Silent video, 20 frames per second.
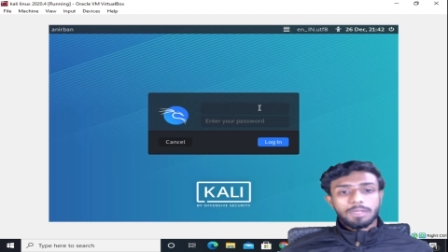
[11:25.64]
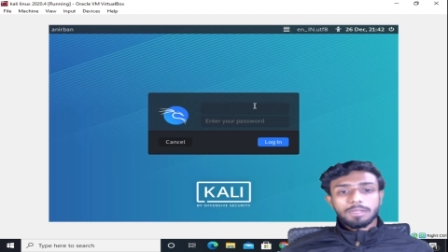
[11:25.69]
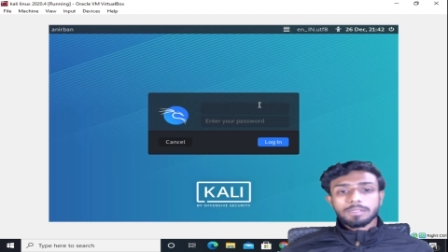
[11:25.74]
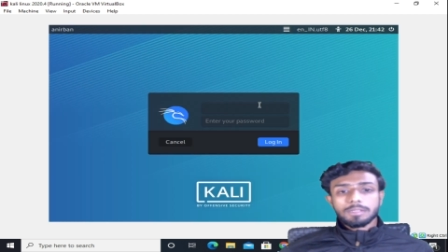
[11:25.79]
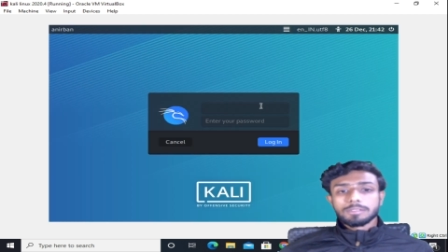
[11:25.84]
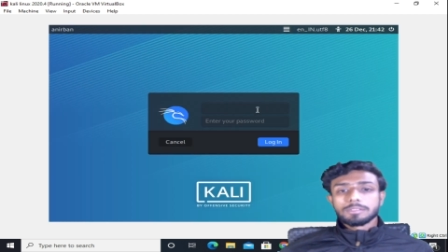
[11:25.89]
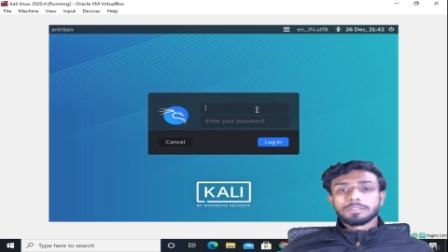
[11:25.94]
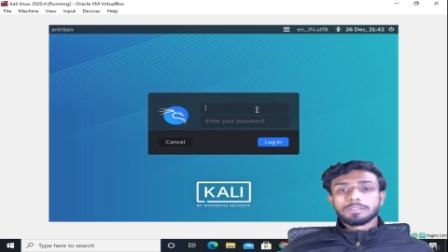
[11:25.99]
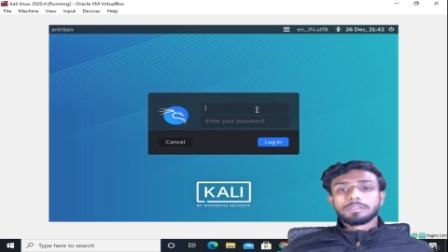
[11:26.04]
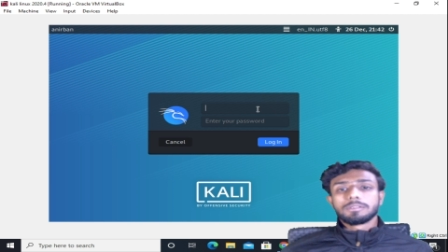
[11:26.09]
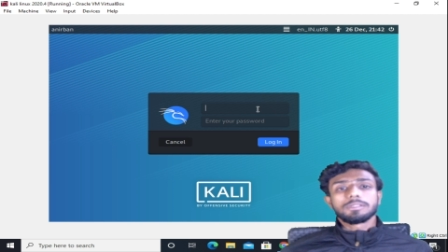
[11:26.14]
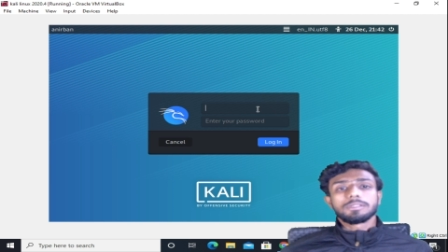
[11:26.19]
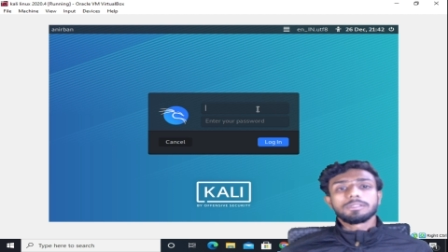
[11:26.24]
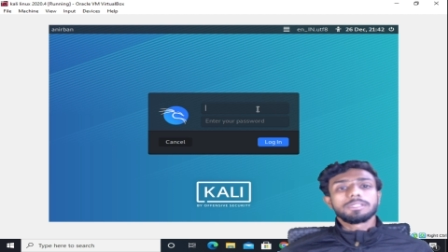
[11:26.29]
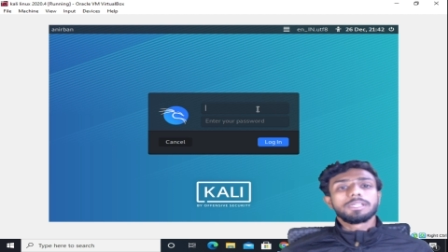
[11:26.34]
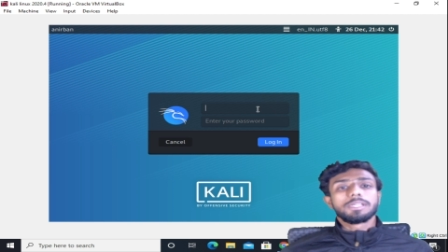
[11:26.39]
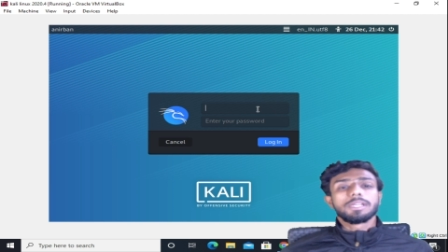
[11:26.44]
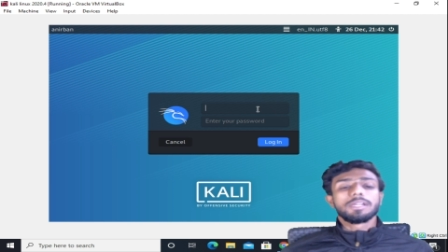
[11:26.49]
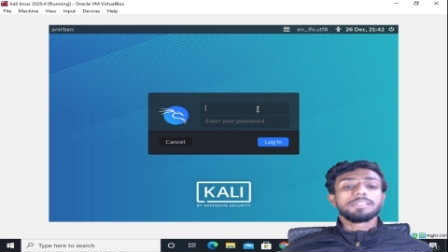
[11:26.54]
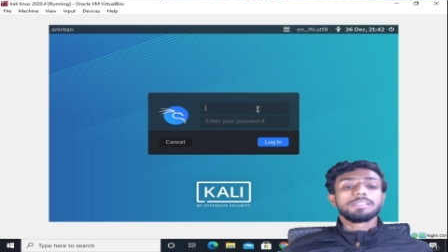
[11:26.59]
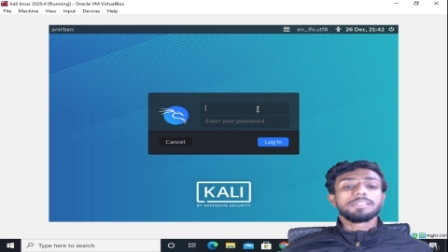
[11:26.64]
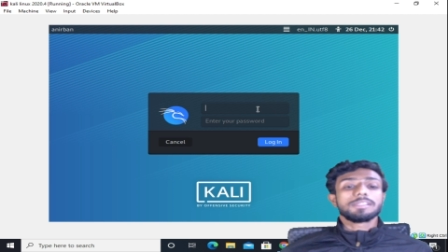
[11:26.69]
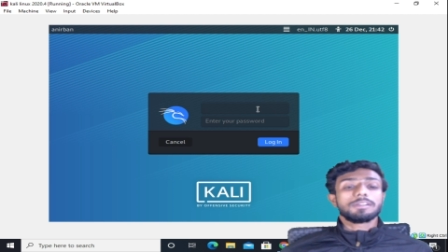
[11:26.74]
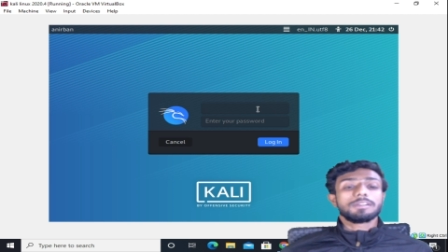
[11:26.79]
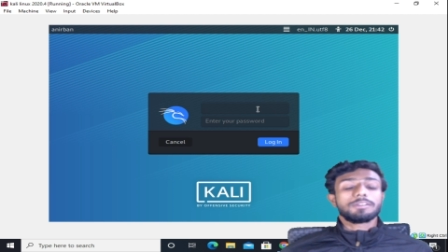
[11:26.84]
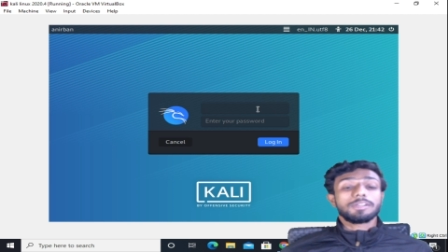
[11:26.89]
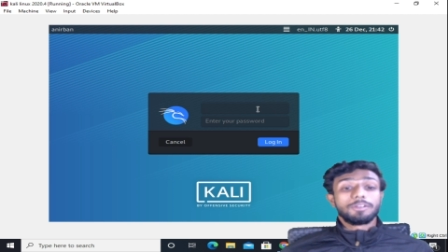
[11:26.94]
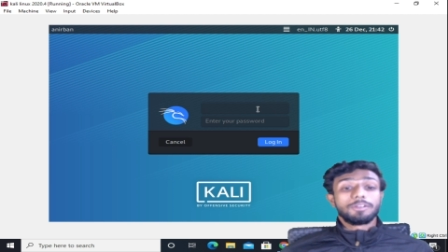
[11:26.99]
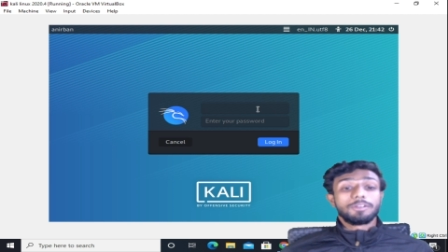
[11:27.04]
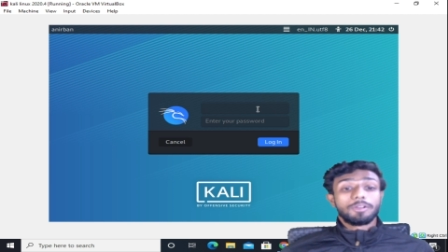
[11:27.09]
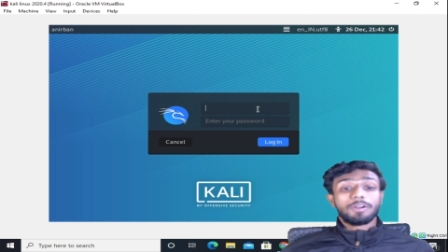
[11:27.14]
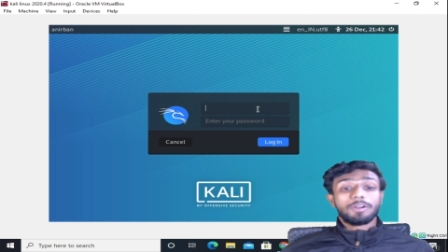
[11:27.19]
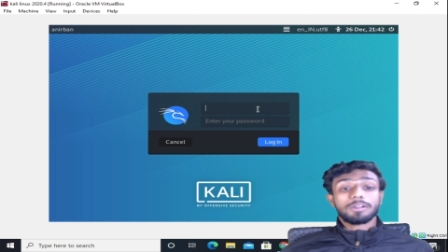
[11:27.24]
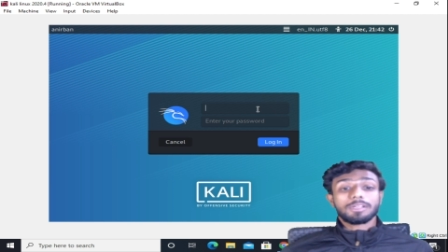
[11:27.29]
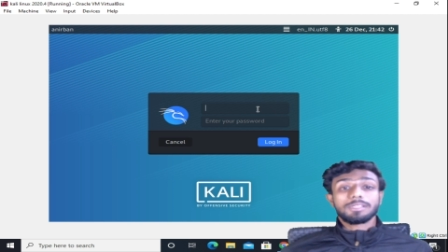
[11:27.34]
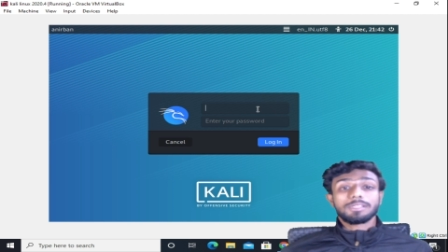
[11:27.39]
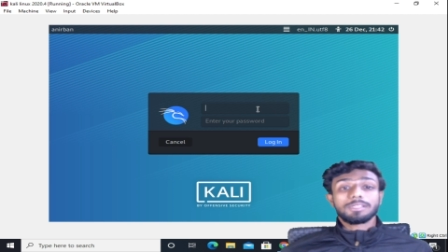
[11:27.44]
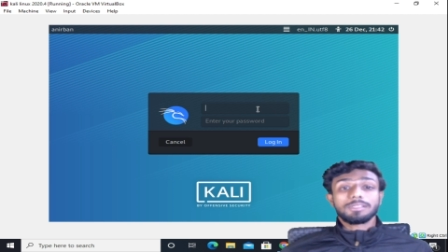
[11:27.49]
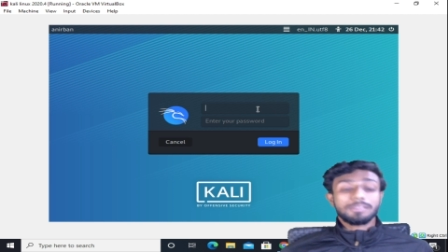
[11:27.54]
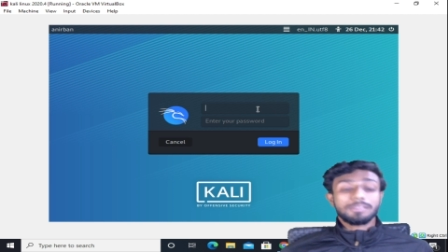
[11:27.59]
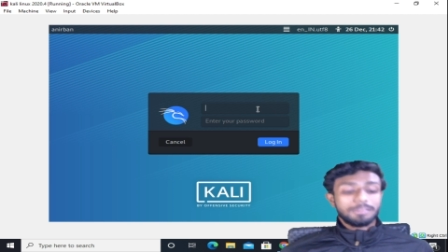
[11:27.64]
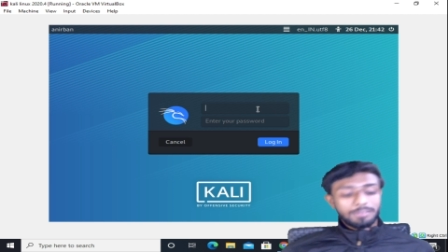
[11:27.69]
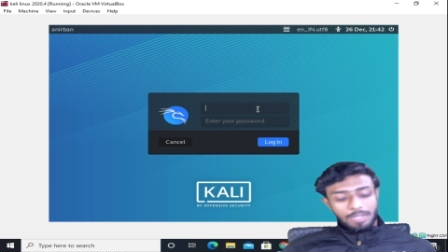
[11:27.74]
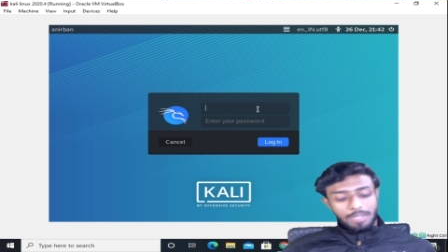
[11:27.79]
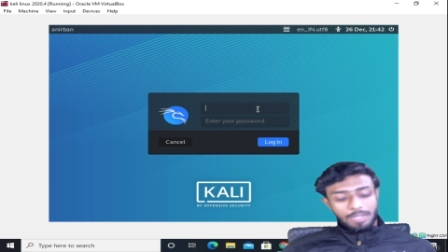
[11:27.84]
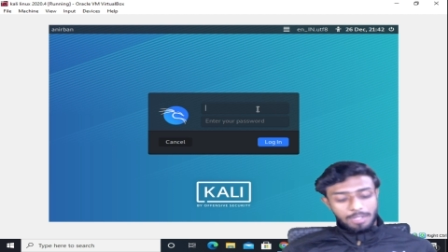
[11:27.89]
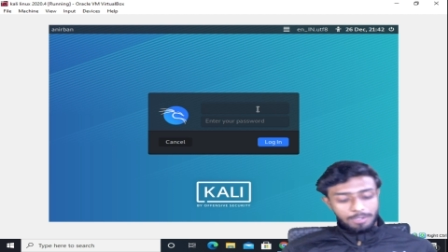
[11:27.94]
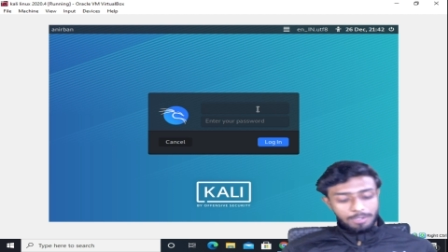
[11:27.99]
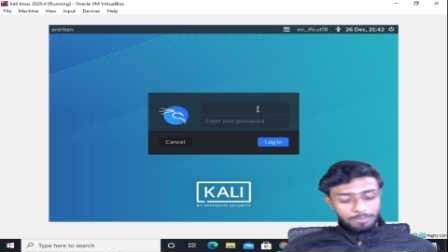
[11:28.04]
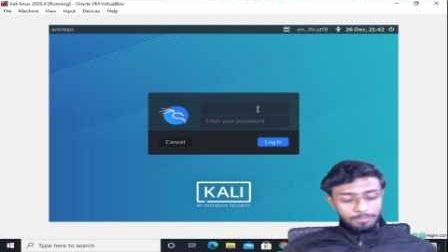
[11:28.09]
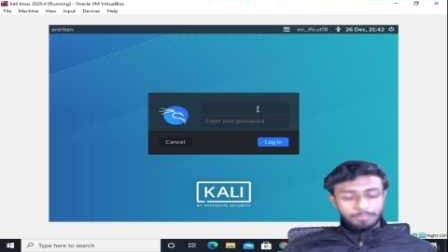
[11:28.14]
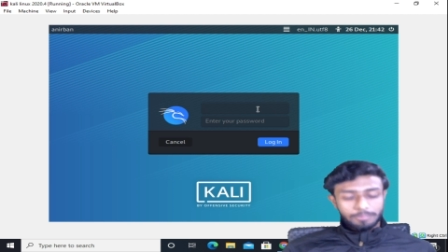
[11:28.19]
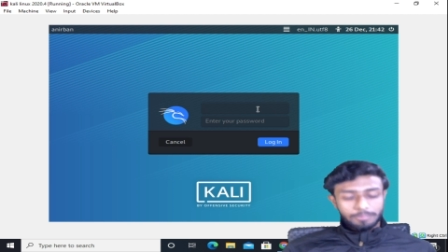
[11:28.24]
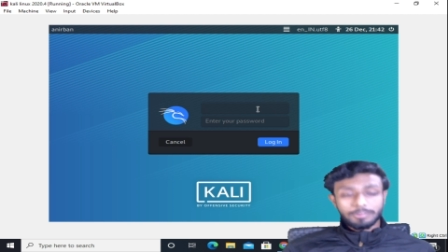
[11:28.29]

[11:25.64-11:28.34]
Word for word: so here is our login now